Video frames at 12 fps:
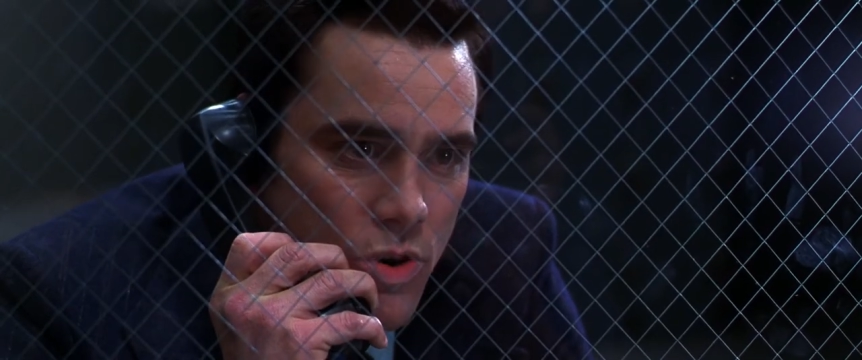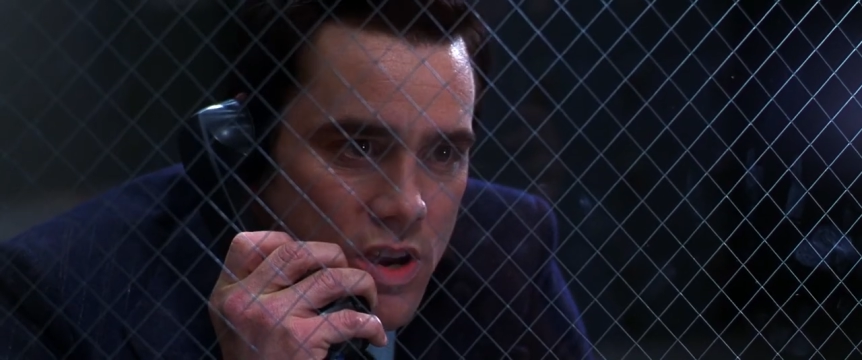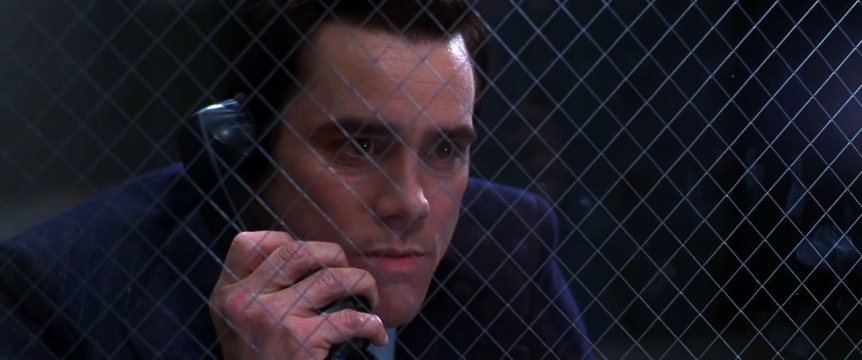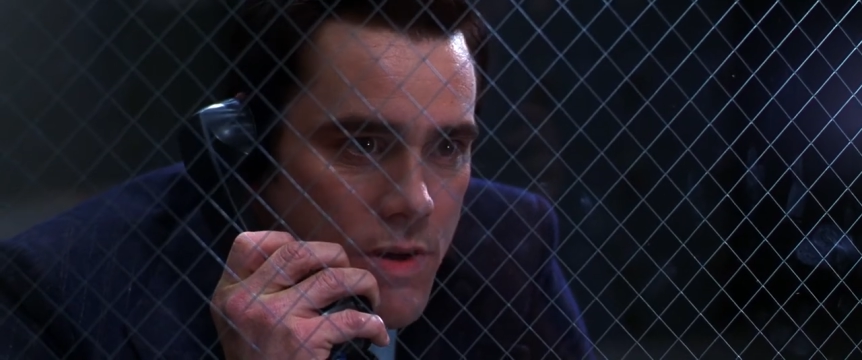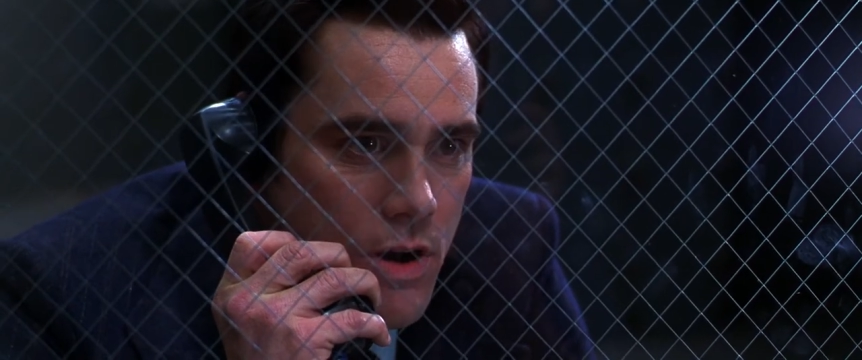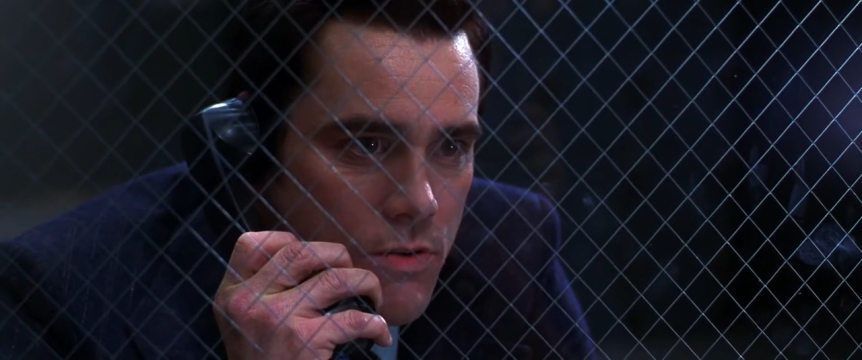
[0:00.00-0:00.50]

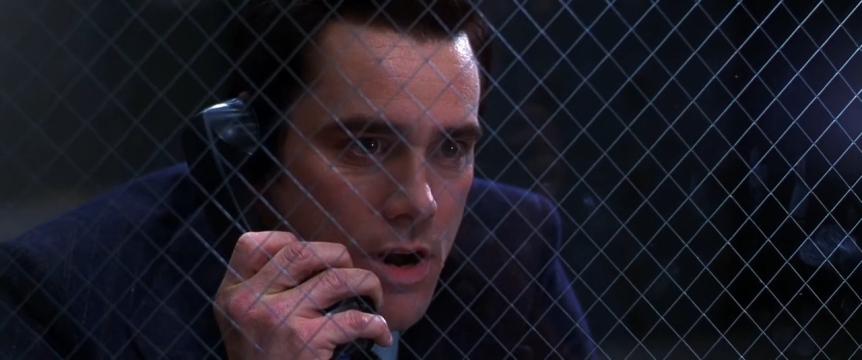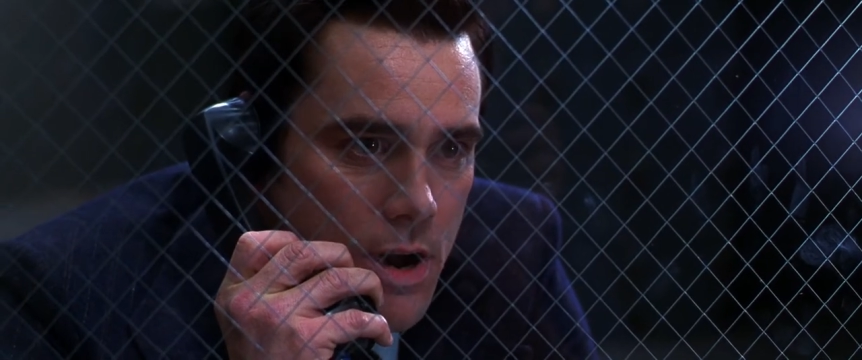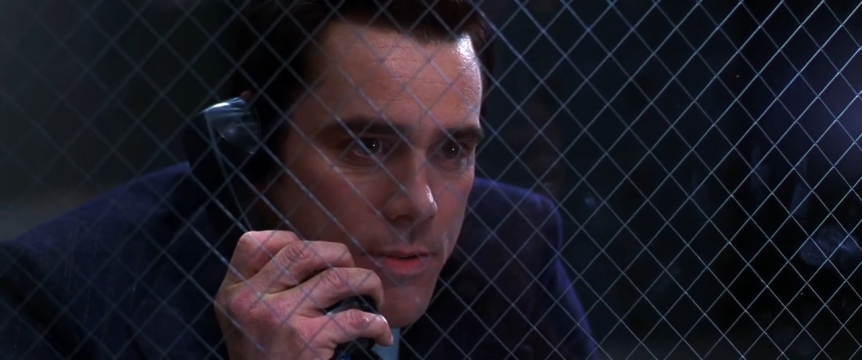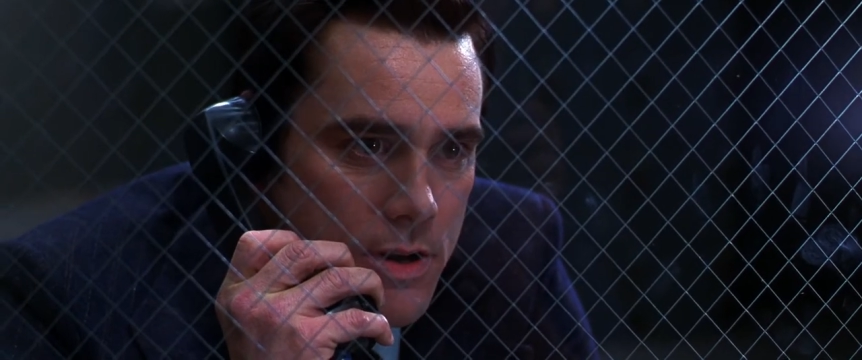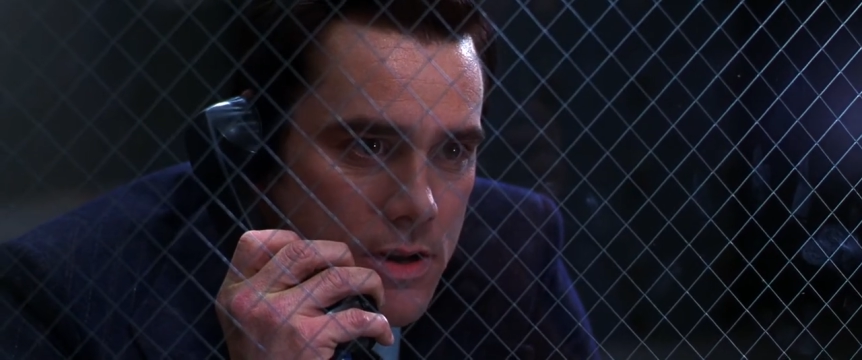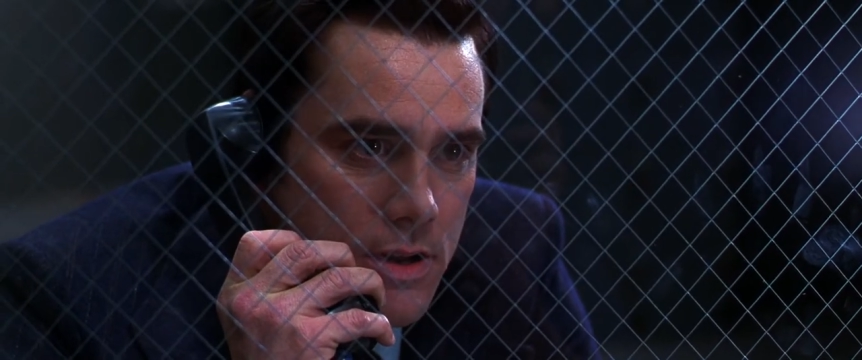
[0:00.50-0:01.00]
worry about
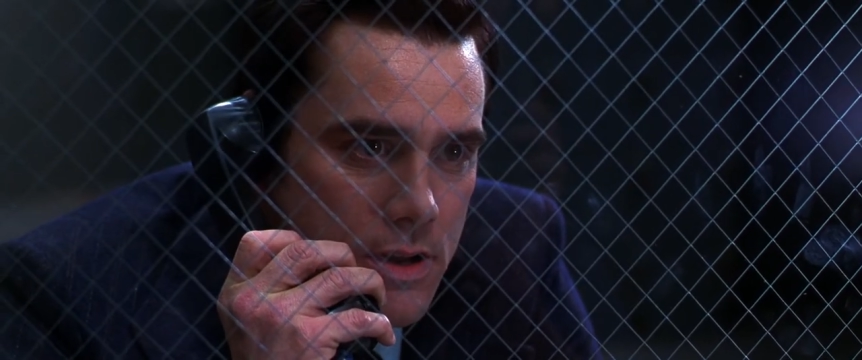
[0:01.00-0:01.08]
Robin.